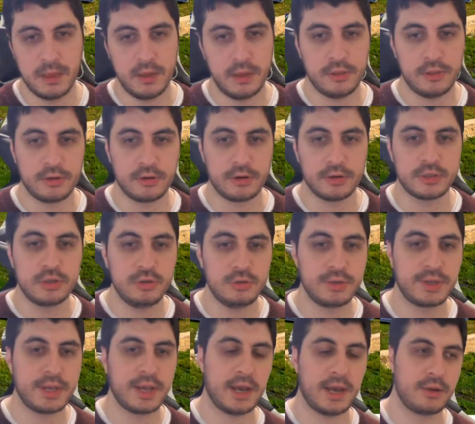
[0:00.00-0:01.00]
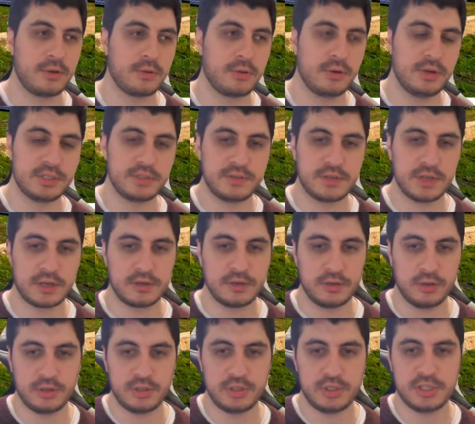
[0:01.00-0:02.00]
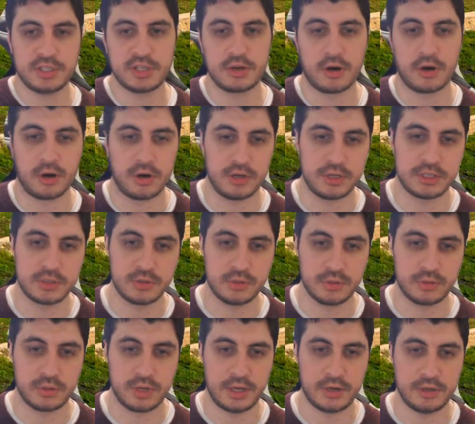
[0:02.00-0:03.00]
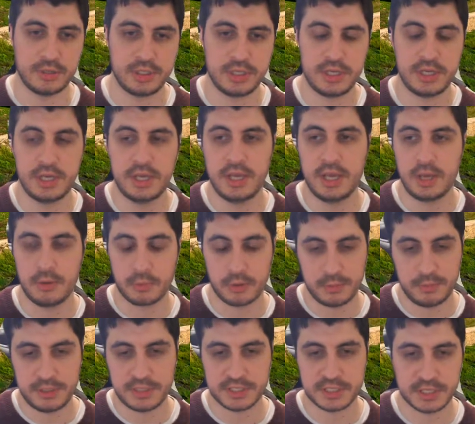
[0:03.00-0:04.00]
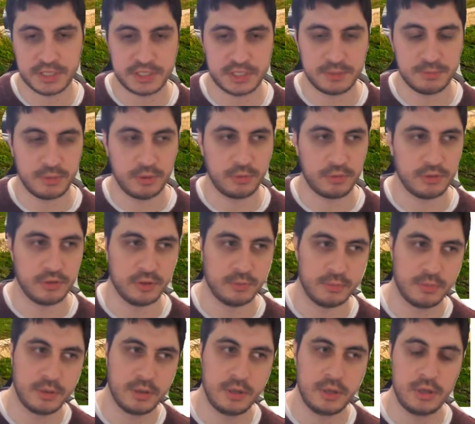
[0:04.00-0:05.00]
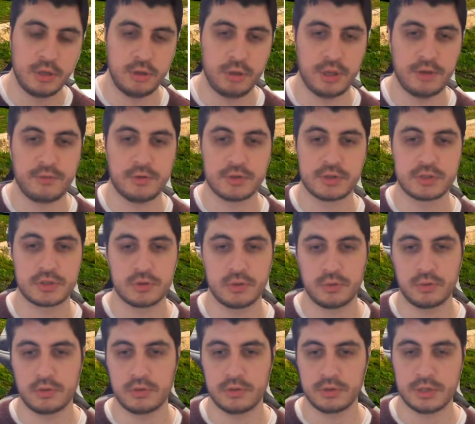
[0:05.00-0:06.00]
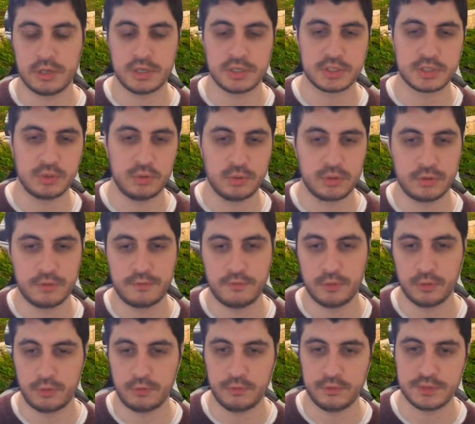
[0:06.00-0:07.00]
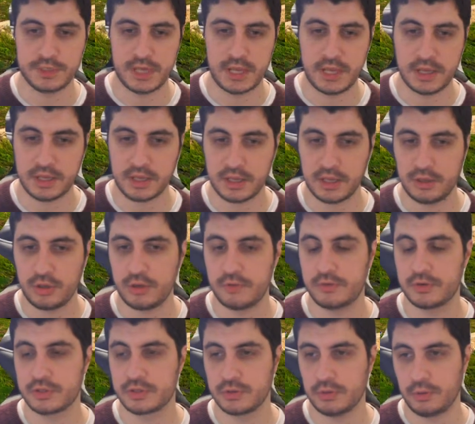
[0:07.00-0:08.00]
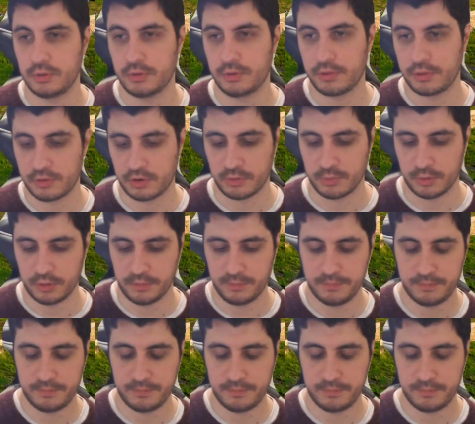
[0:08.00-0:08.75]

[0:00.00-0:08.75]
There are two categories of technologies that harness solar energy, and we're going to be discussing both of them. You have your solar photovoltaic, and you have your solar thermal.